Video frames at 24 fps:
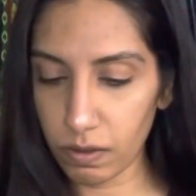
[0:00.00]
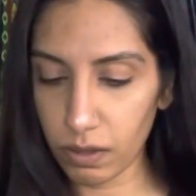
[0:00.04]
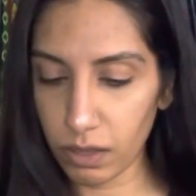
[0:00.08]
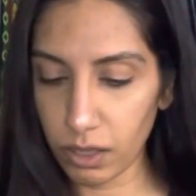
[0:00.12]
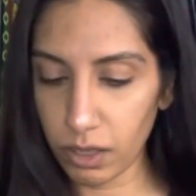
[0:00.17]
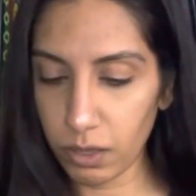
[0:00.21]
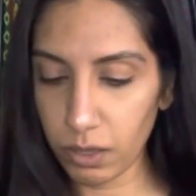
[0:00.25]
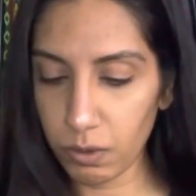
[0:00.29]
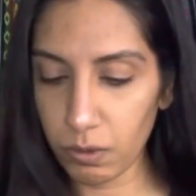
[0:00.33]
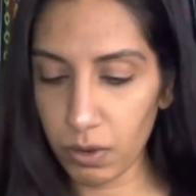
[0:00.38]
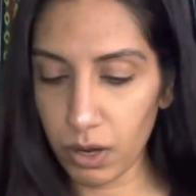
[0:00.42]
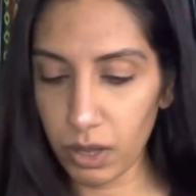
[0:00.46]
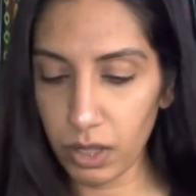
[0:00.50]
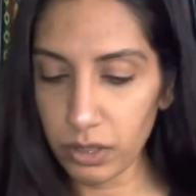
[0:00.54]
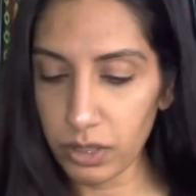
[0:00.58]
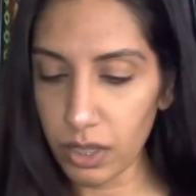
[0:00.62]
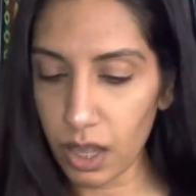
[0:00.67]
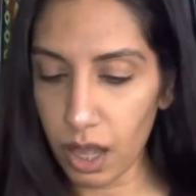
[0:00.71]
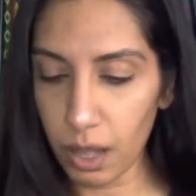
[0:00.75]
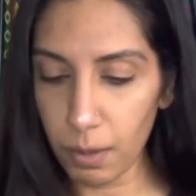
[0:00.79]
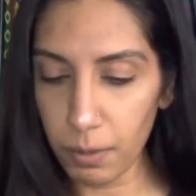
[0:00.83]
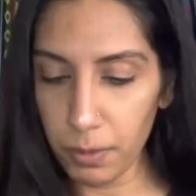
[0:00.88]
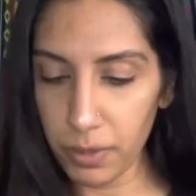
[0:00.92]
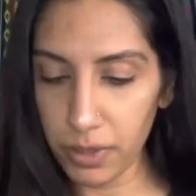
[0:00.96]
you're on
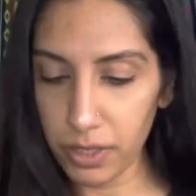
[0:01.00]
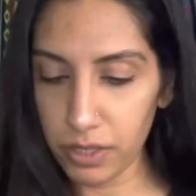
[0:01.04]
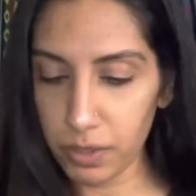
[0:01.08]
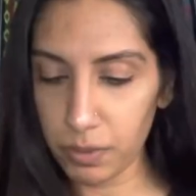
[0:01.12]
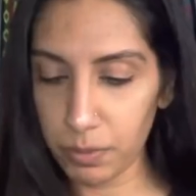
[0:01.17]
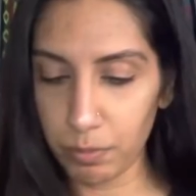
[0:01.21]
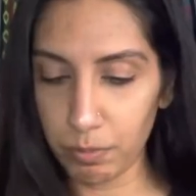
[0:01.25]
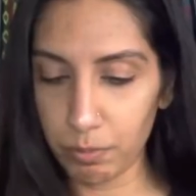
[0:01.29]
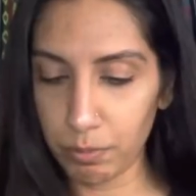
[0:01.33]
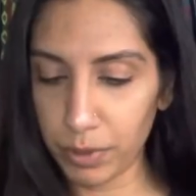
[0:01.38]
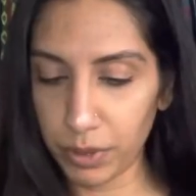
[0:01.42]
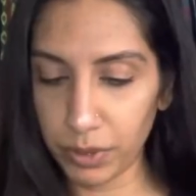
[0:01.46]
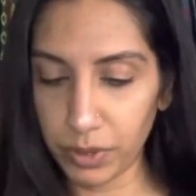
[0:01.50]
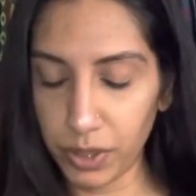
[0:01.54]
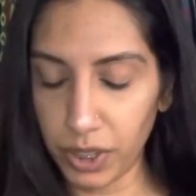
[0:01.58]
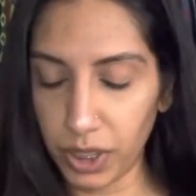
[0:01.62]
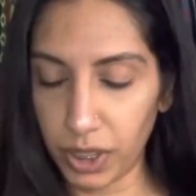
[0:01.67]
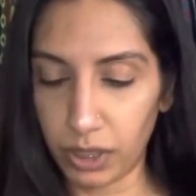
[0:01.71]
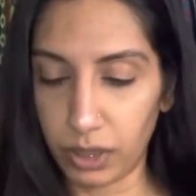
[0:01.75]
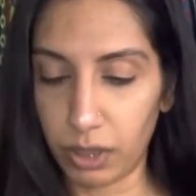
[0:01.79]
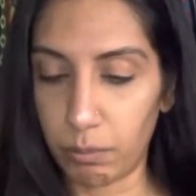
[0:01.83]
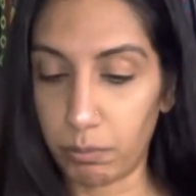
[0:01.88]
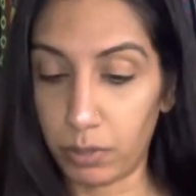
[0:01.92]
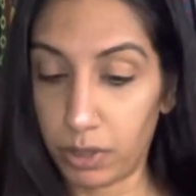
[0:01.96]
top of this
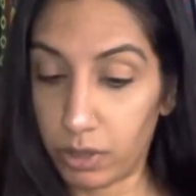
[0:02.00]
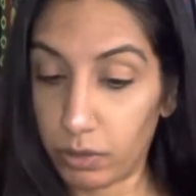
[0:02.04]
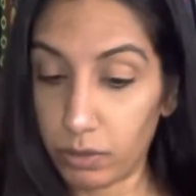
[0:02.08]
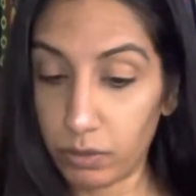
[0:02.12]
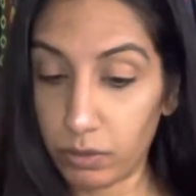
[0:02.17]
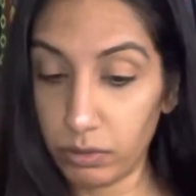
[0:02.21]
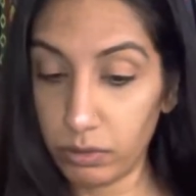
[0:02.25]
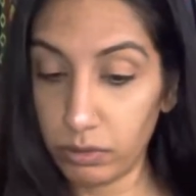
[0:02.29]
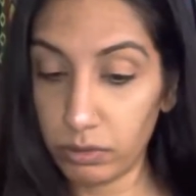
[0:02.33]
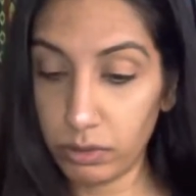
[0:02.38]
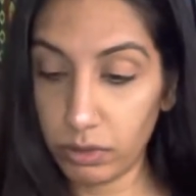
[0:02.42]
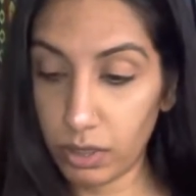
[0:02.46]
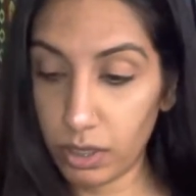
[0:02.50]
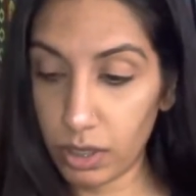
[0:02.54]
building in the middle.